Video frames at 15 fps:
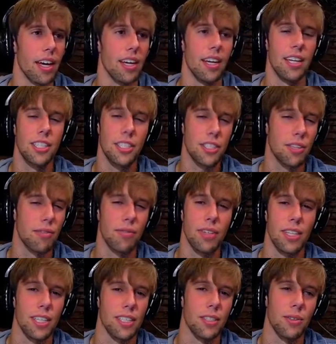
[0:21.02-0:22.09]
And I just didn't
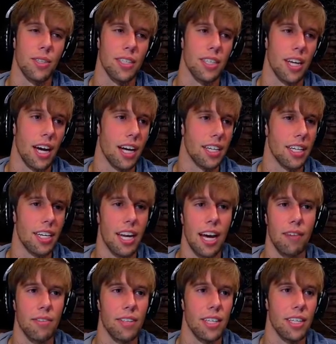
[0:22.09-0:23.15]
feel like doing it today. I didn't
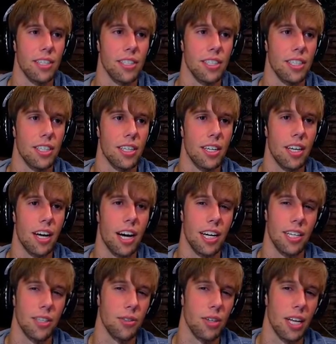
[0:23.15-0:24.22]
have the energy.
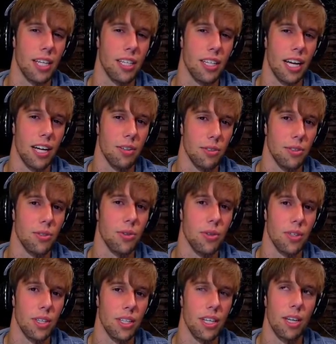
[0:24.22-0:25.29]
I gotta do that little house
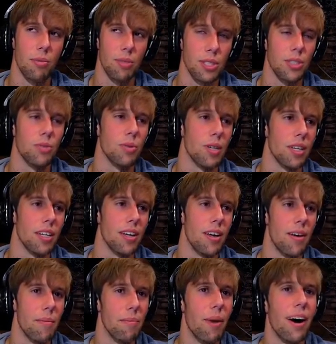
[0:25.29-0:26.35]
tour thing. That'll be sweet.
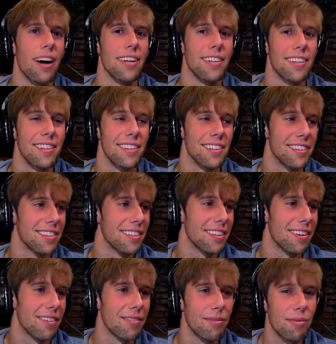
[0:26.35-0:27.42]
But,
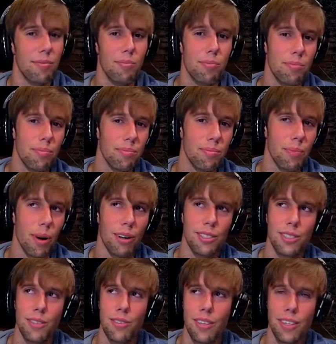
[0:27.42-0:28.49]
you know,
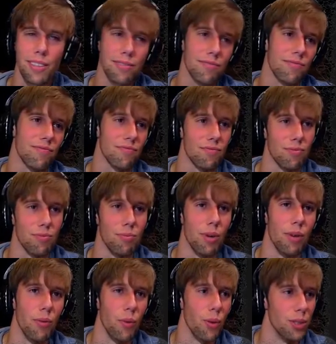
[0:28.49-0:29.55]
positive thing.
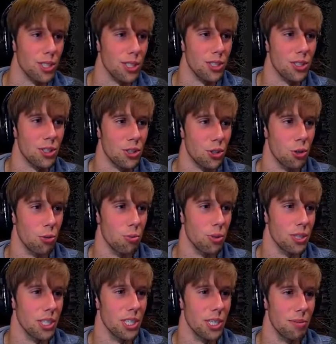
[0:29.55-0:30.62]
My voice is
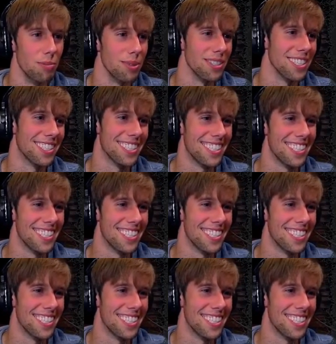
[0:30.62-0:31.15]
super deep.